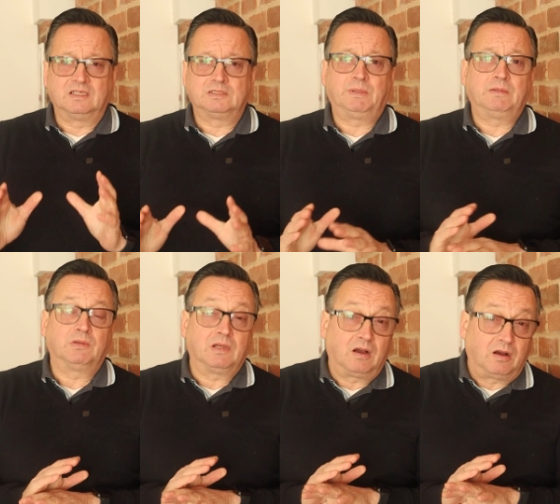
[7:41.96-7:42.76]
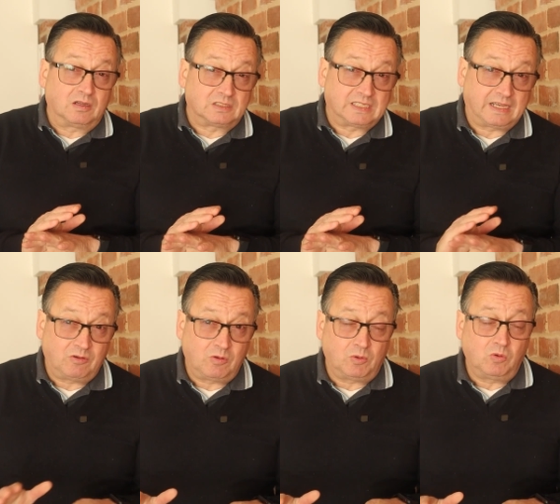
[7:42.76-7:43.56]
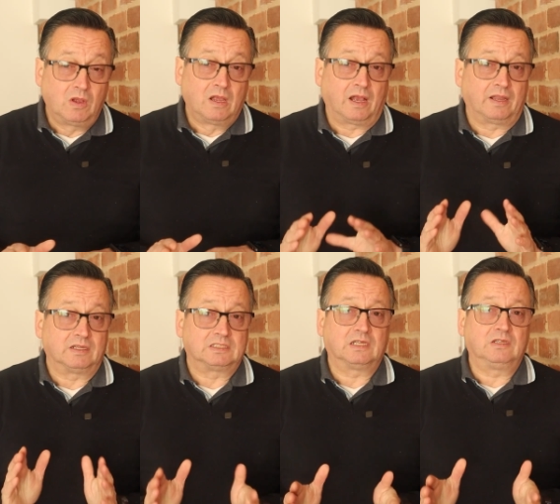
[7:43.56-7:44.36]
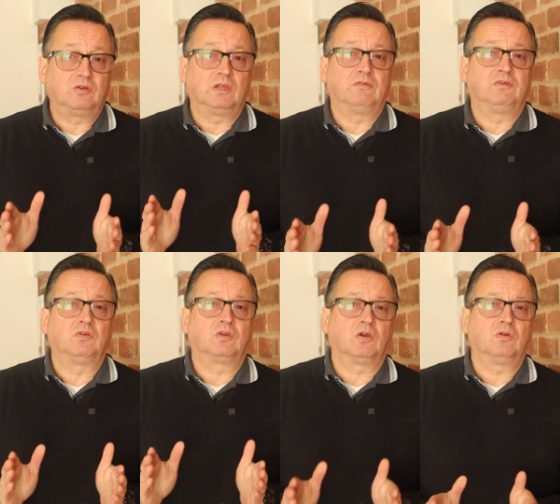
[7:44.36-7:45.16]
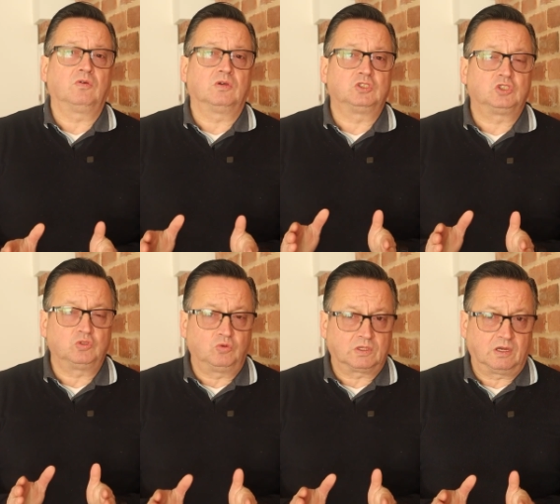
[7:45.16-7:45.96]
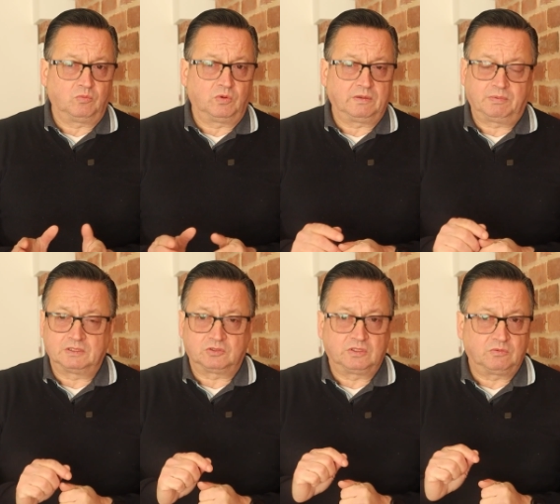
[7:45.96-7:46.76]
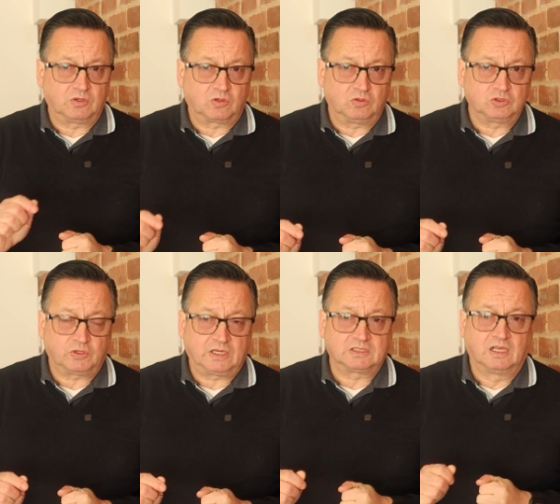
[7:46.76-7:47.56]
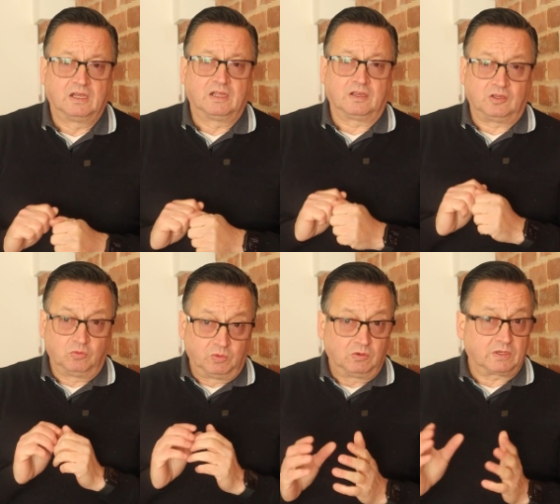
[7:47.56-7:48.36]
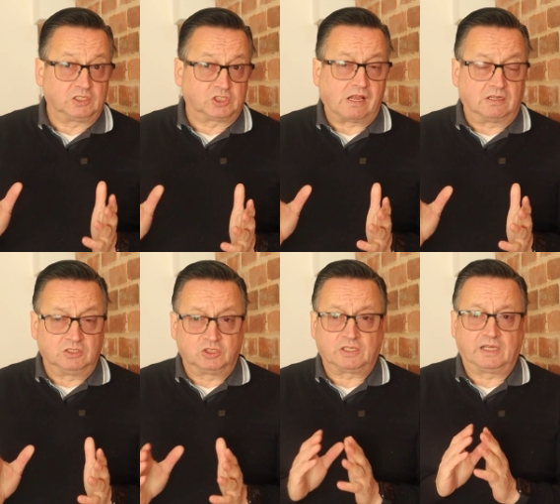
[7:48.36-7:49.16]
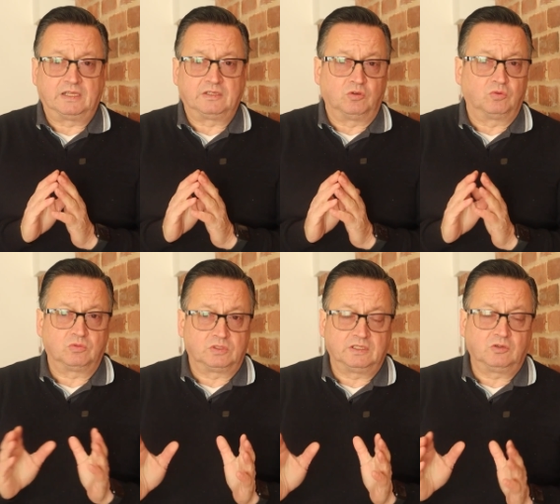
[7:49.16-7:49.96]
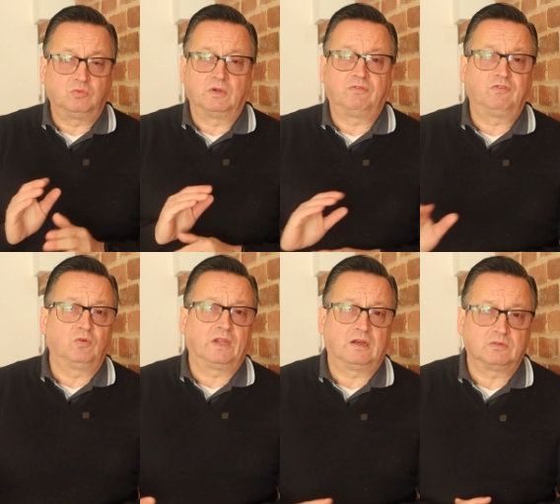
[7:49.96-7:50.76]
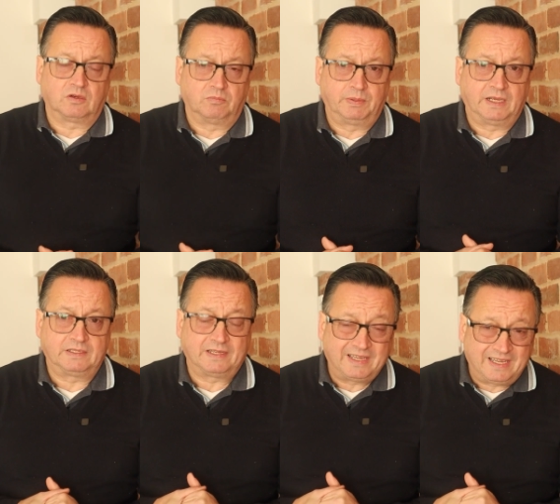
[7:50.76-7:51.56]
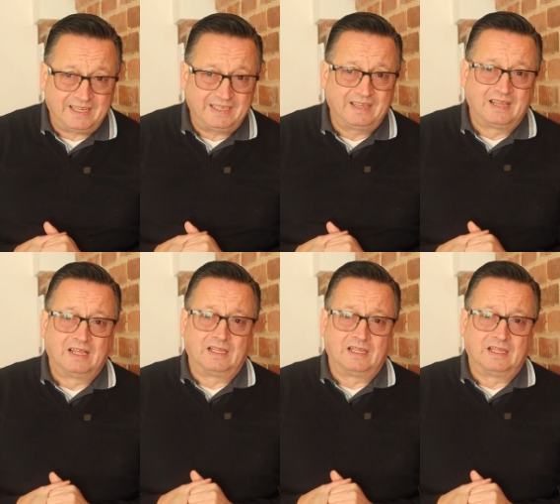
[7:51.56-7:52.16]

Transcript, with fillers: These people are terrible. And I tell you, if you go a shortcut way by doing your own contracts, you will get challenged and your deal will fall out of bed in